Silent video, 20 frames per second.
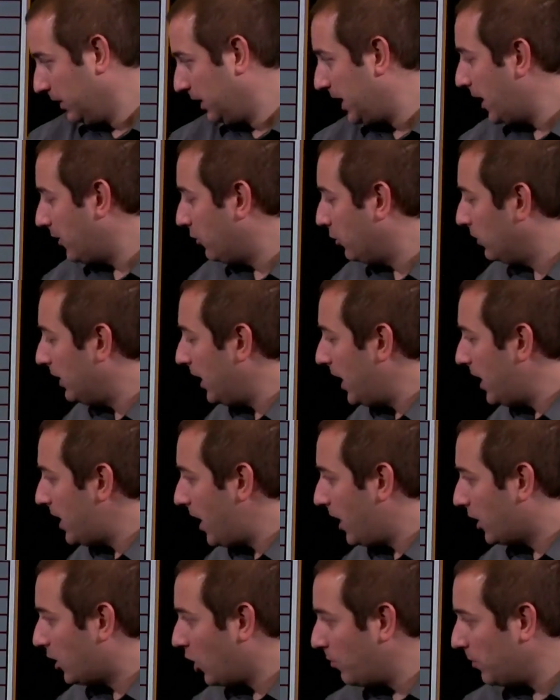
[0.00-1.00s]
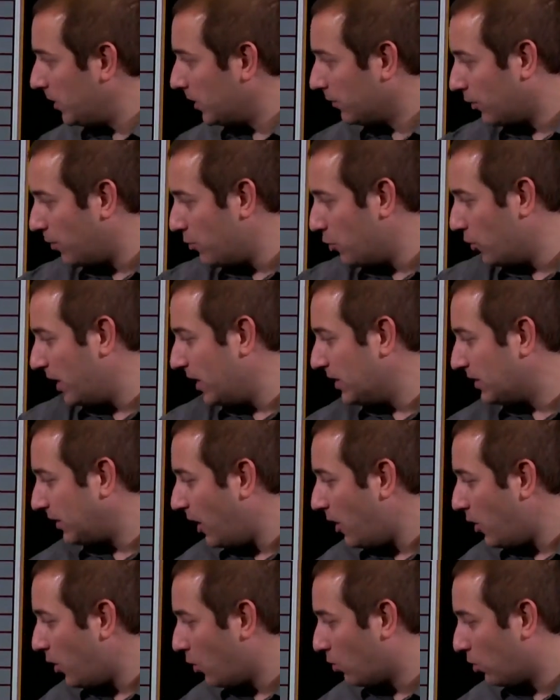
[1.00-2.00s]
get the data coming from your
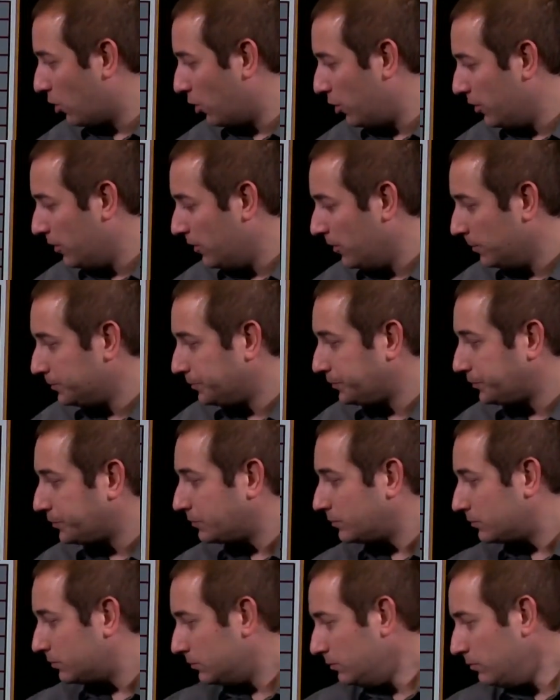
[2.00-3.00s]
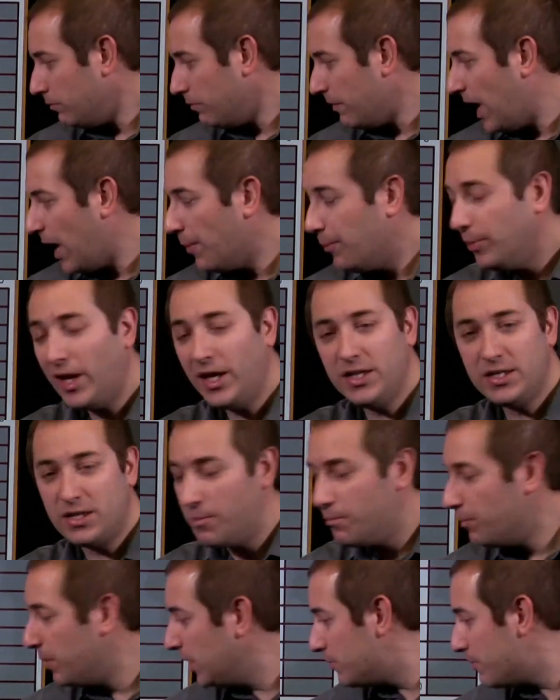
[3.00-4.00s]
entire word, apply
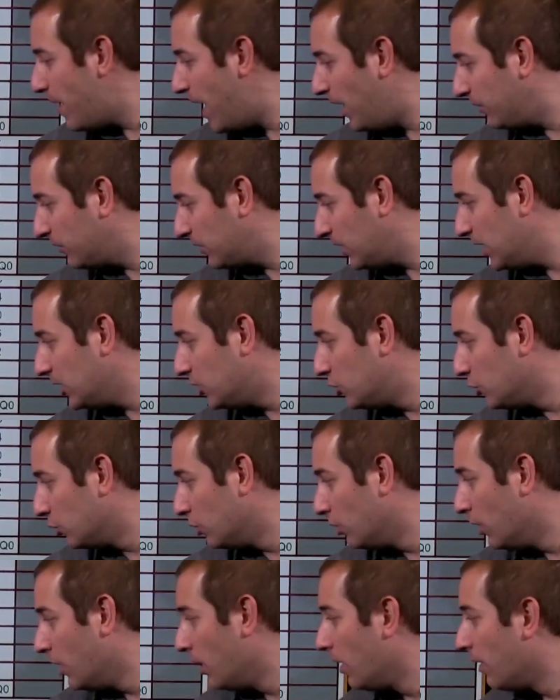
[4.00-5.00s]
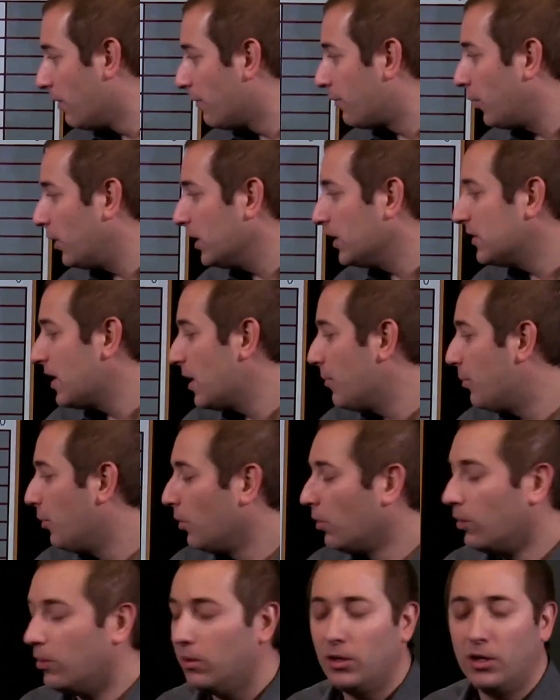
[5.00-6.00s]
some bit masking to, for
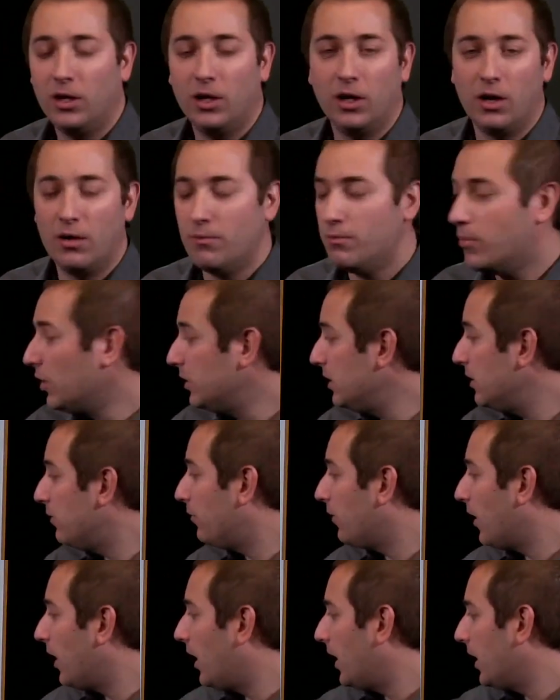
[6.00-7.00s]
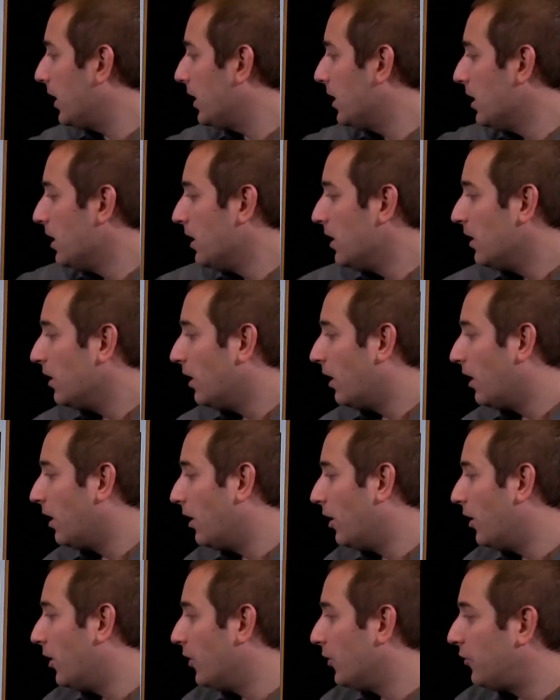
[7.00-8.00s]
example, modify
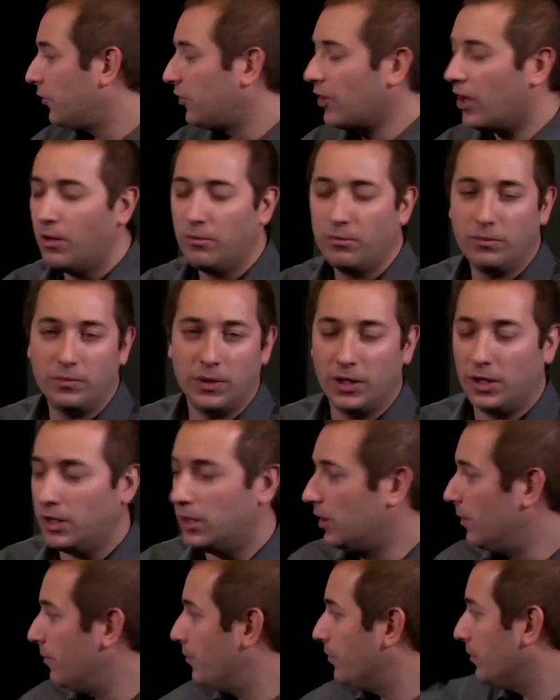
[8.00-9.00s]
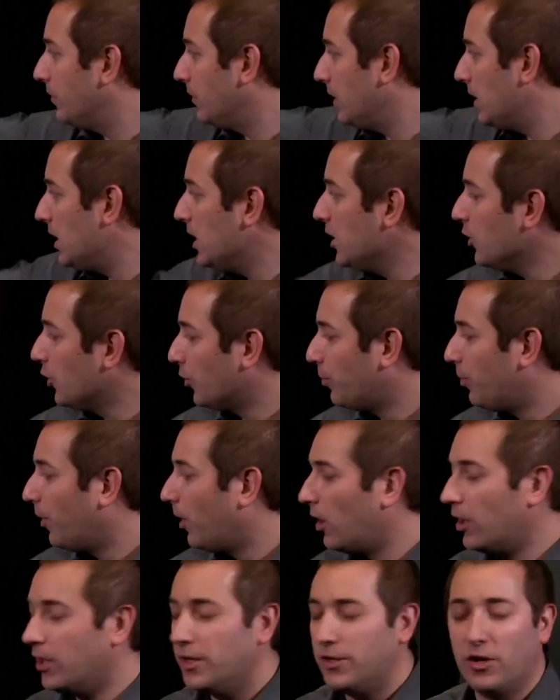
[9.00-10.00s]
some inner
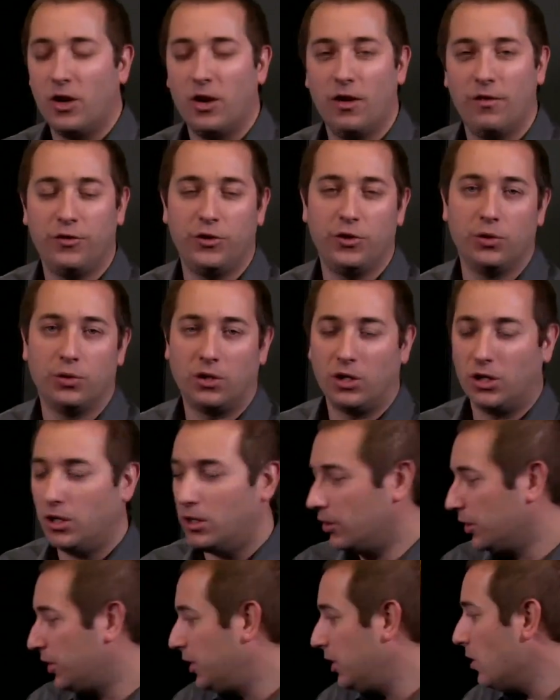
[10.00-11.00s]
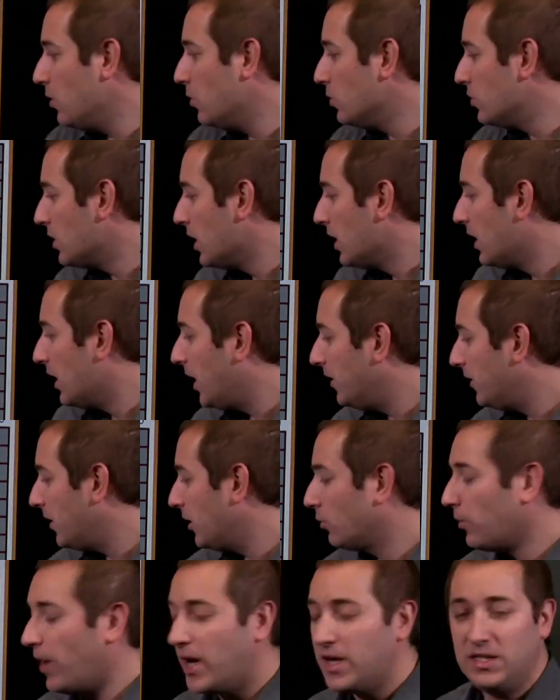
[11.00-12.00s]
part of your RRQs, and
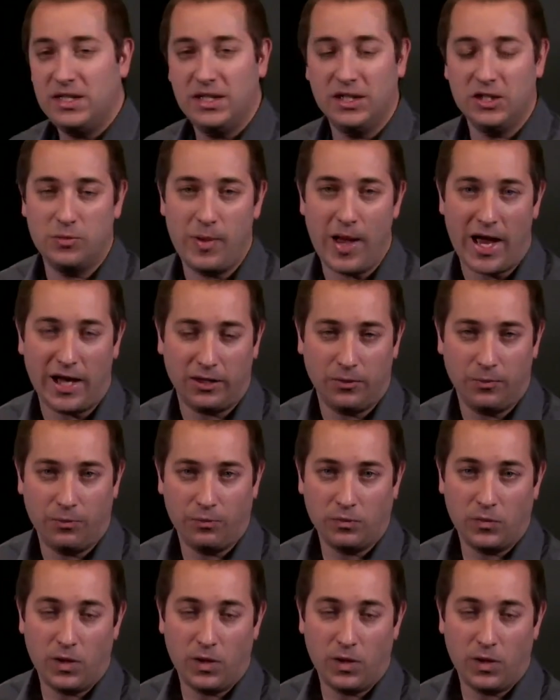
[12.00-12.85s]
then write things back.